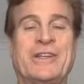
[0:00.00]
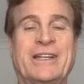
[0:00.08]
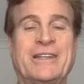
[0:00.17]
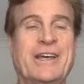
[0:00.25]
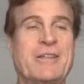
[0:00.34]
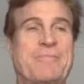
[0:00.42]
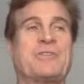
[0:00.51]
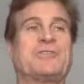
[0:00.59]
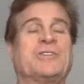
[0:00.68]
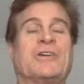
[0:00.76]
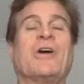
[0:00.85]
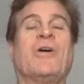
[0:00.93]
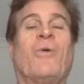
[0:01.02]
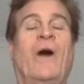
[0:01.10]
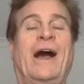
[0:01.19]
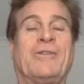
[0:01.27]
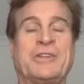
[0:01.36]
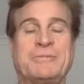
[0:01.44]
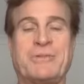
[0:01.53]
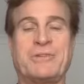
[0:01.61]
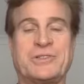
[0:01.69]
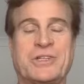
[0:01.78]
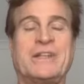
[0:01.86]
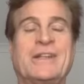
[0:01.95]
And then the other person can go, wow, this
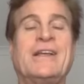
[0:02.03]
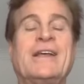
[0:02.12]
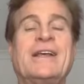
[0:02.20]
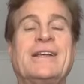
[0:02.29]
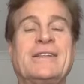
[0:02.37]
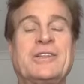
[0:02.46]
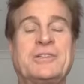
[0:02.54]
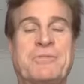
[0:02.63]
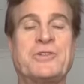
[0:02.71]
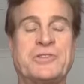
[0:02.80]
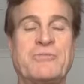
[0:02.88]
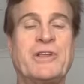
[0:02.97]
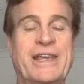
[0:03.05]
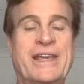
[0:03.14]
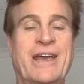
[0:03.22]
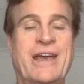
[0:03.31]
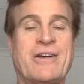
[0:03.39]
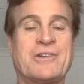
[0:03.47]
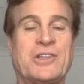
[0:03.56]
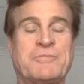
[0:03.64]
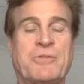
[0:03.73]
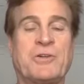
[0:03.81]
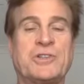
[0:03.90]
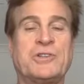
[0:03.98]
person really cares. This
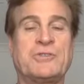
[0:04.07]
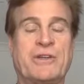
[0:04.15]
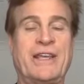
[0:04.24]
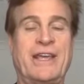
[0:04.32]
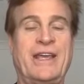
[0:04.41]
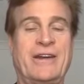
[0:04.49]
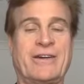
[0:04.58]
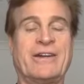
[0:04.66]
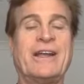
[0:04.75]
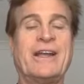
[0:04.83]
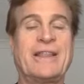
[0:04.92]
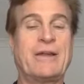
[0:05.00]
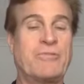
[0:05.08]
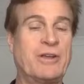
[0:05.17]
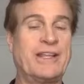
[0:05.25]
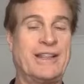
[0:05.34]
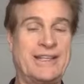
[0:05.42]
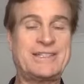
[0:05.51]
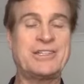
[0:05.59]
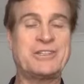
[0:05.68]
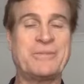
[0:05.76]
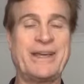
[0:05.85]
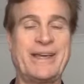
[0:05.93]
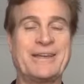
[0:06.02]
person's really here. They really listen
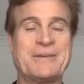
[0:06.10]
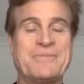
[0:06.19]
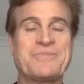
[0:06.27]
to me.